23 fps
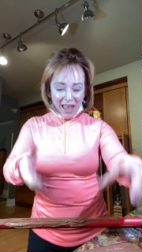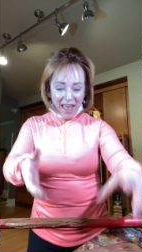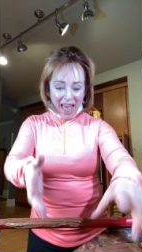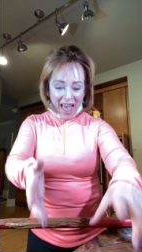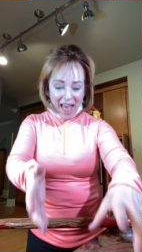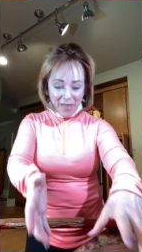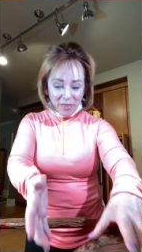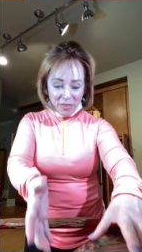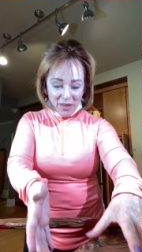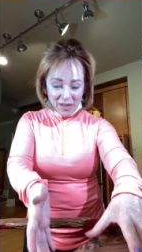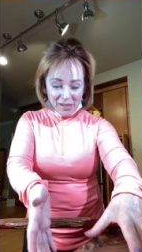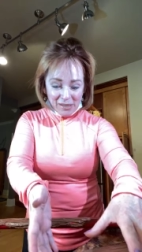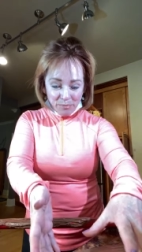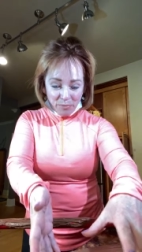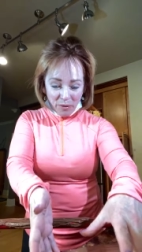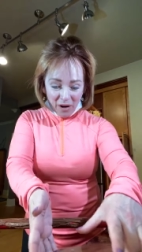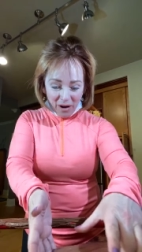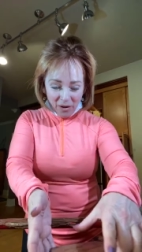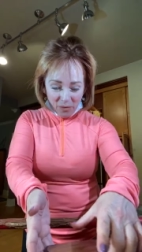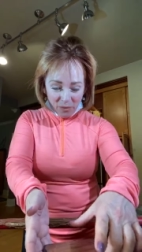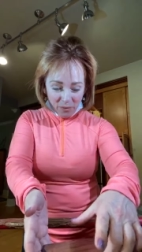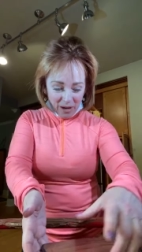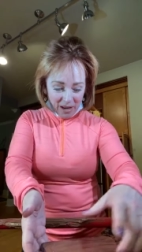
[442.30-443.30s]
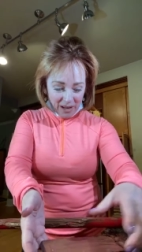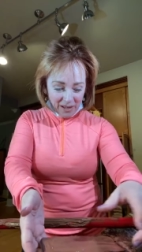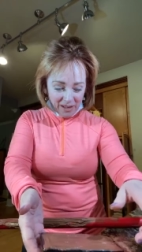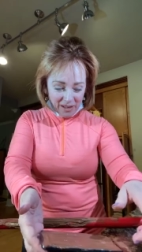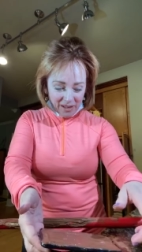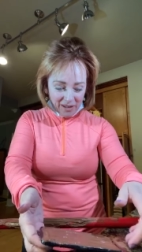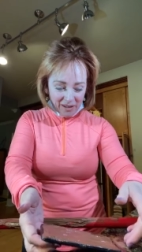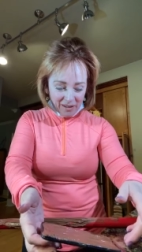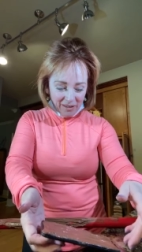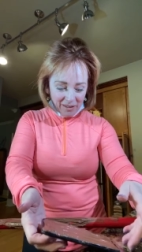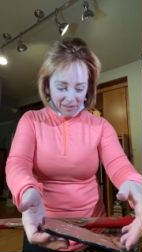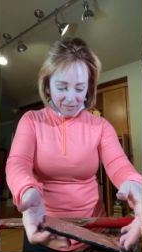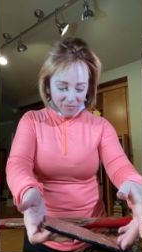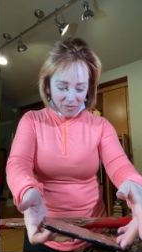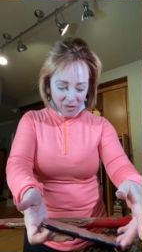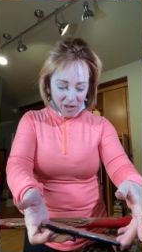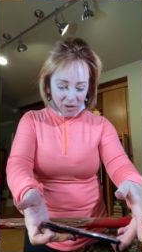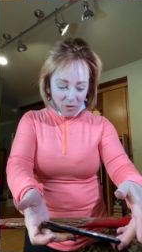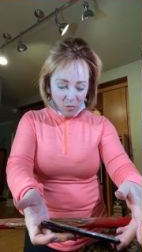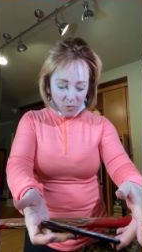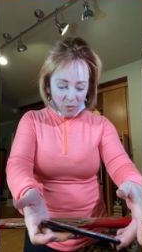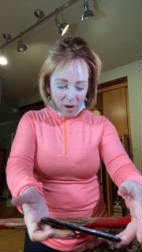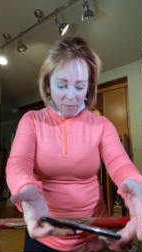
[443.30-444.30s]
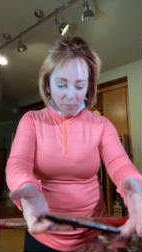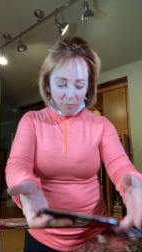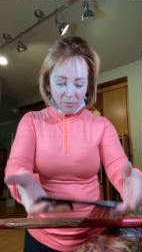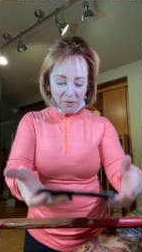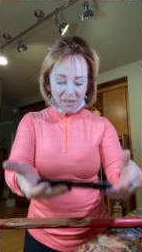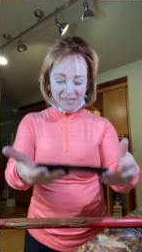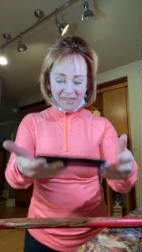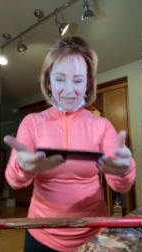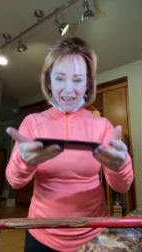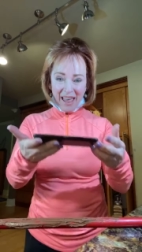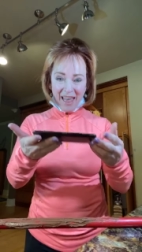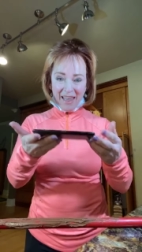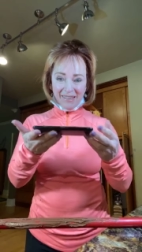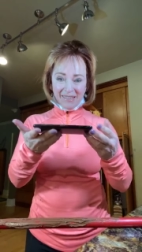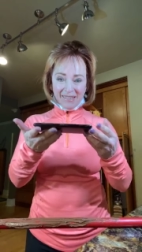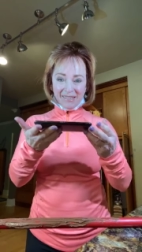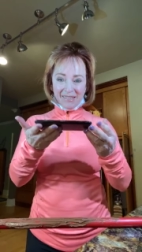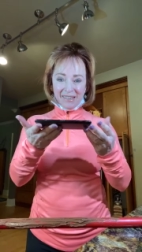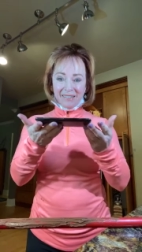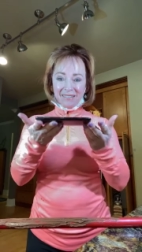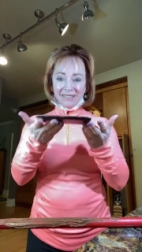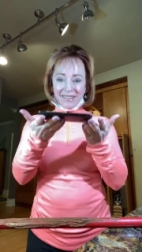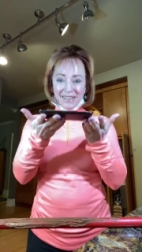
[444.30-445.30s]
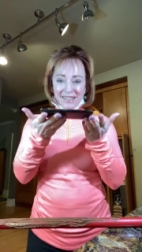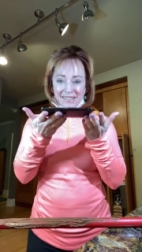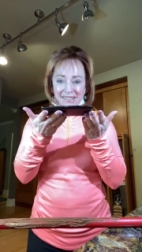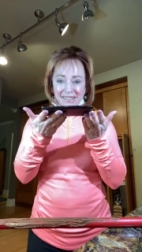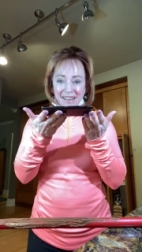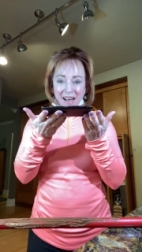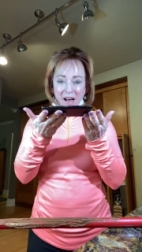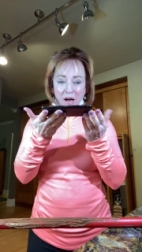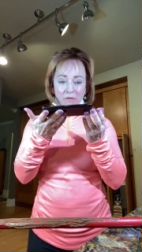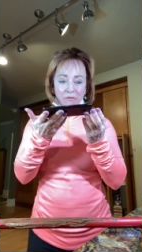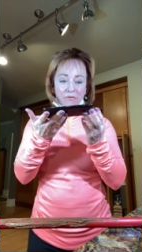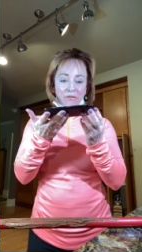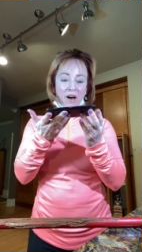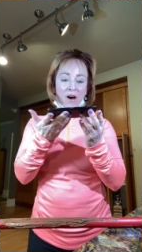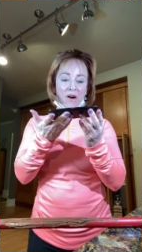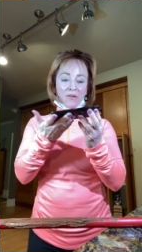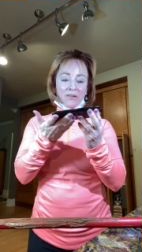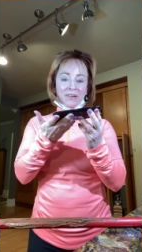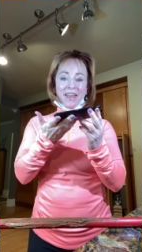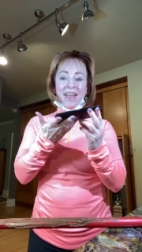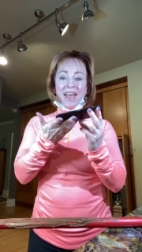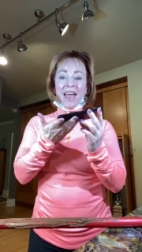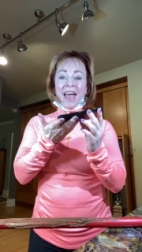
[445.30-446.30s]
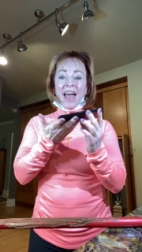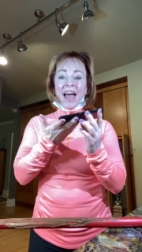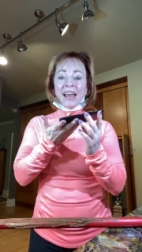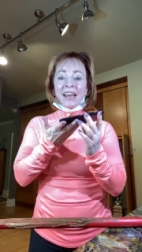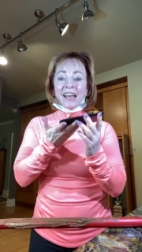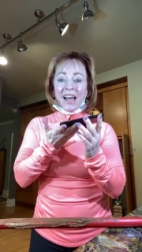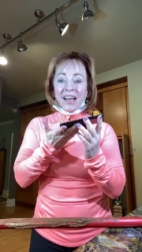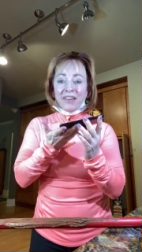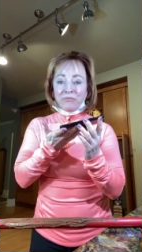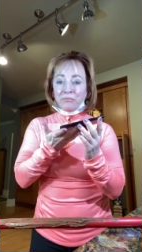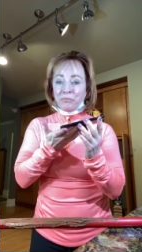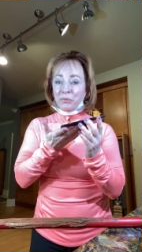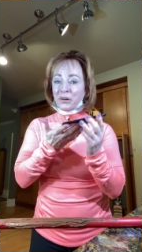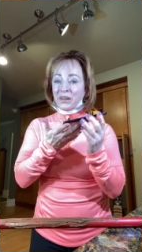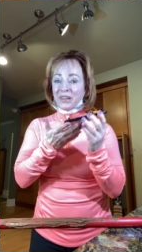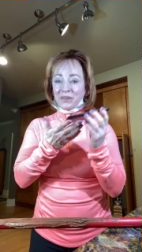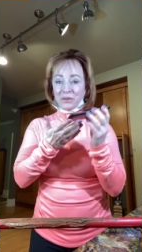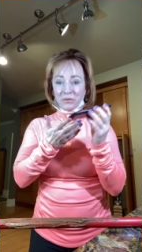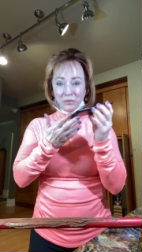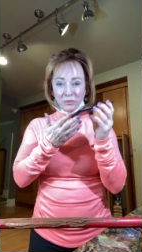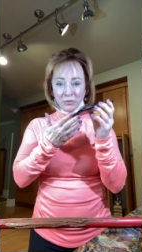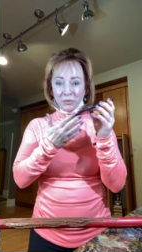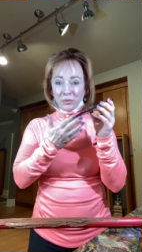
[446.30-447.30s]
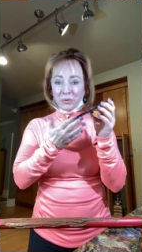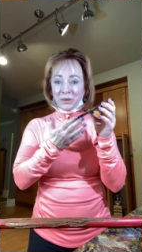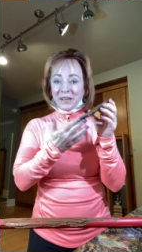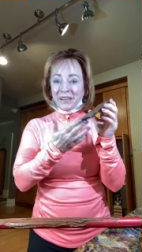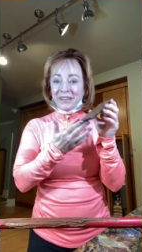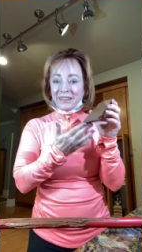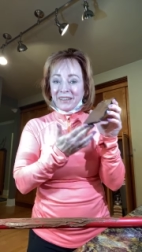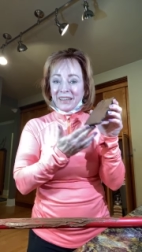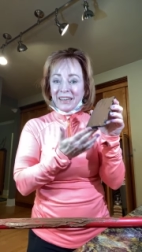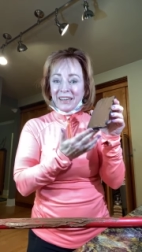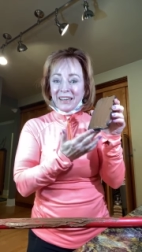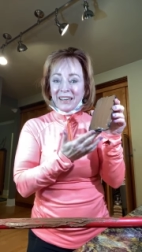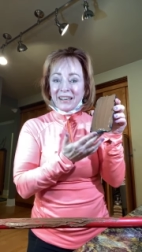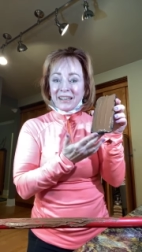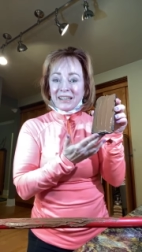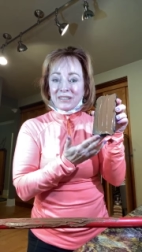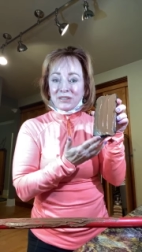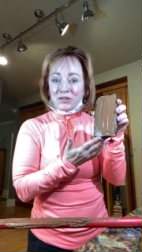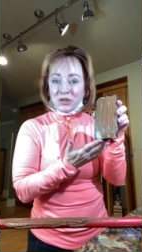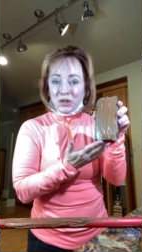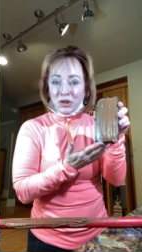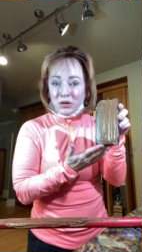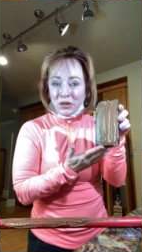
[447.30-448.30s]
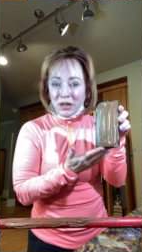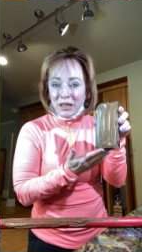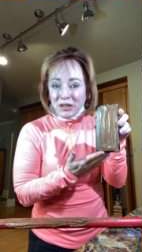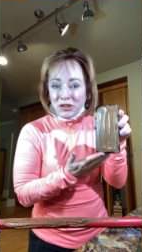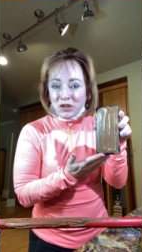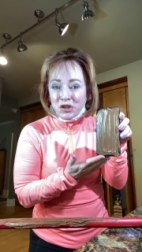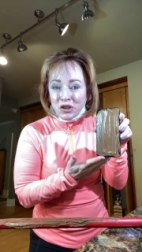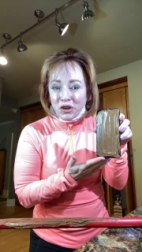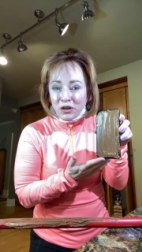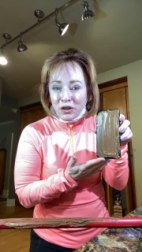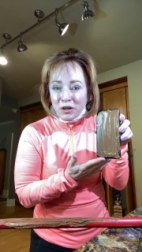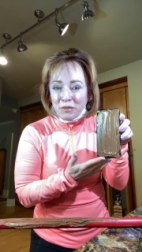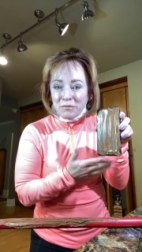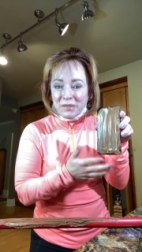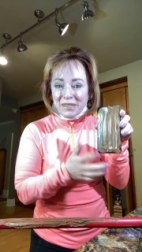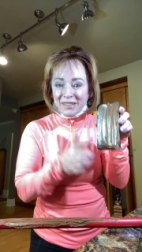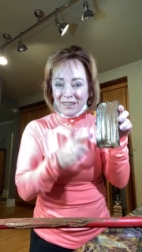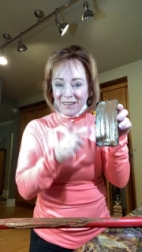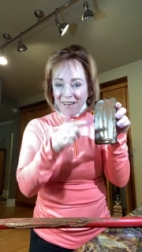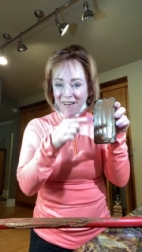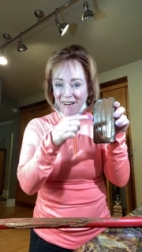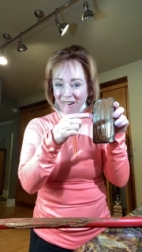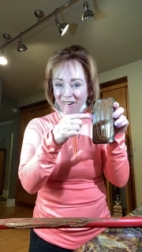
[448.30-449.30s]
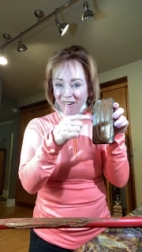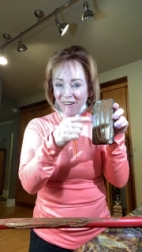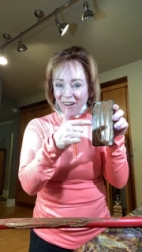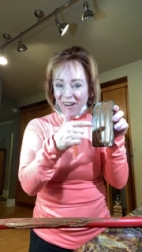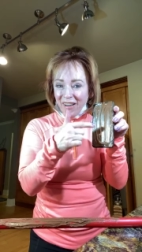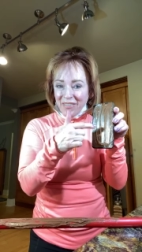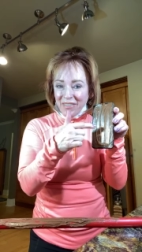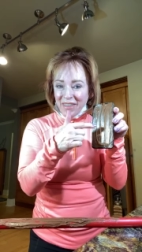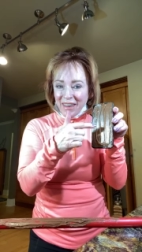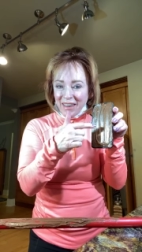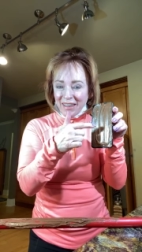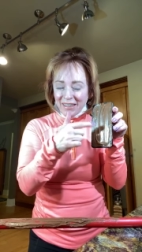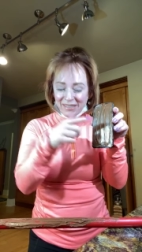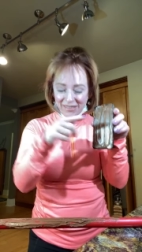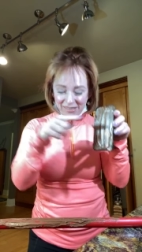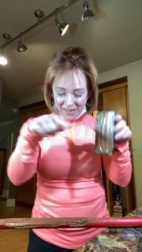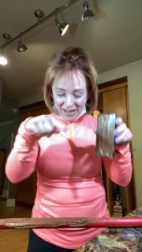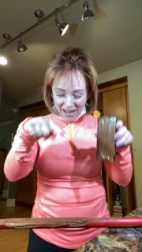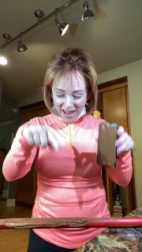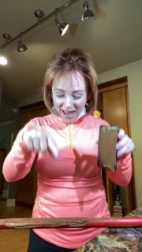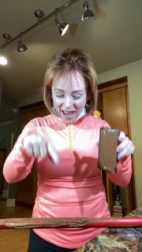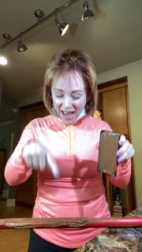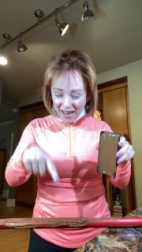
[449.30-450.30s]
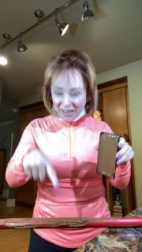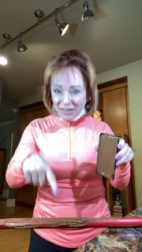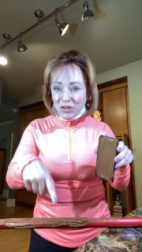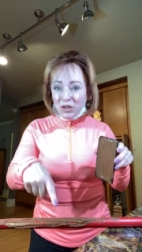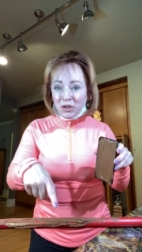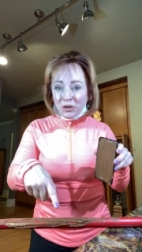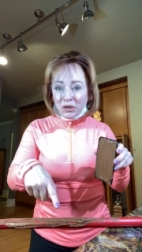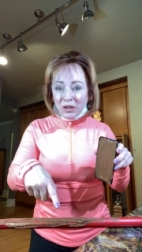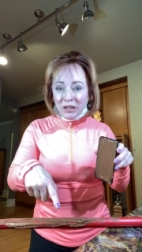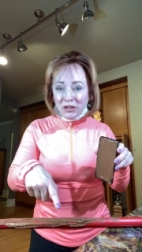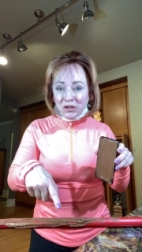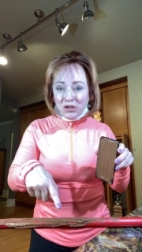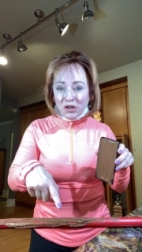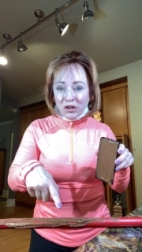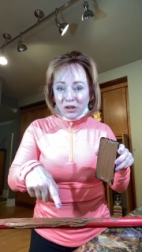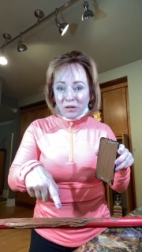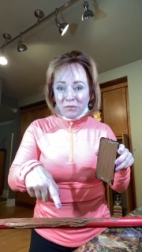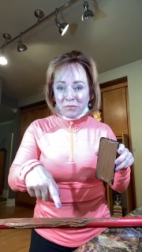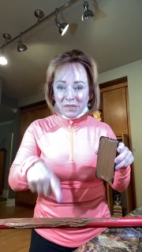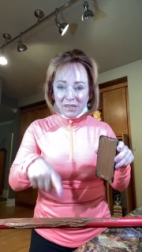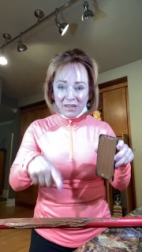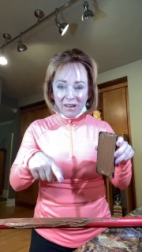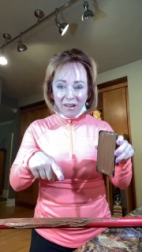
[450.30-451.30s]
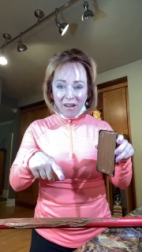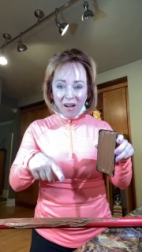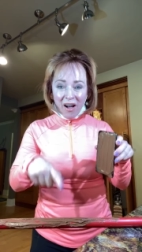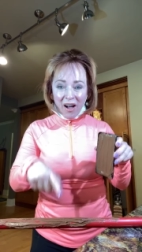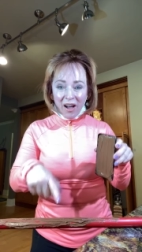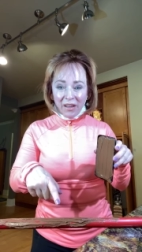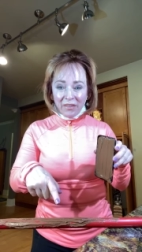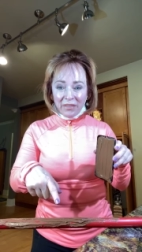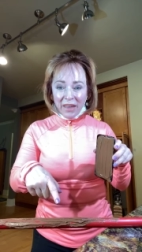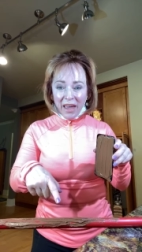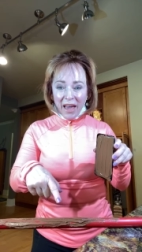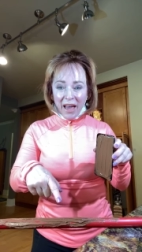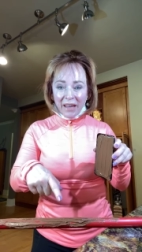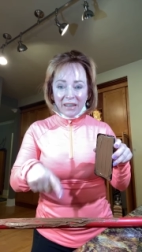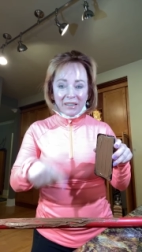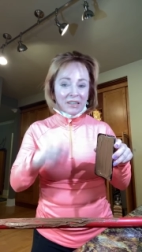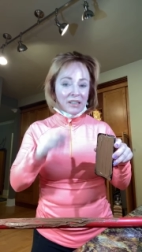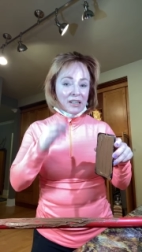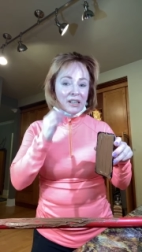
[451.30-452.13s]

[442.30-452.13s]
And this part right here represents the cell phone. And I've put really dirty germs on this and dirty germs on that.